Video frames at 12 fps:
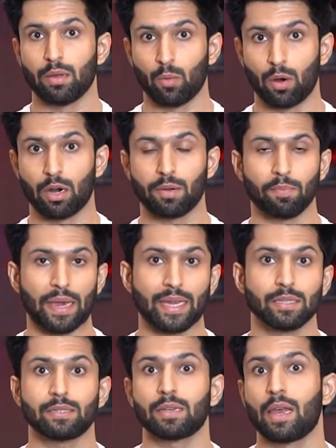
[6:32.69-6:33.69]
word
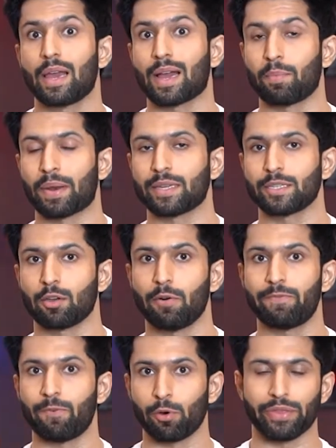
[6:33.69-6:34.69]
means comprising
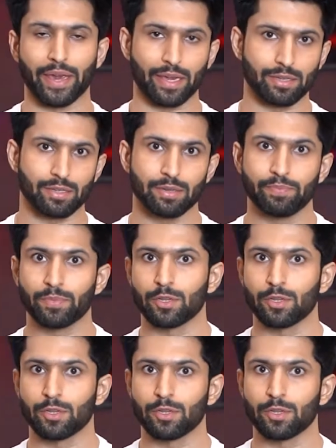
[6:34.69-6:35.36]
of 4 things.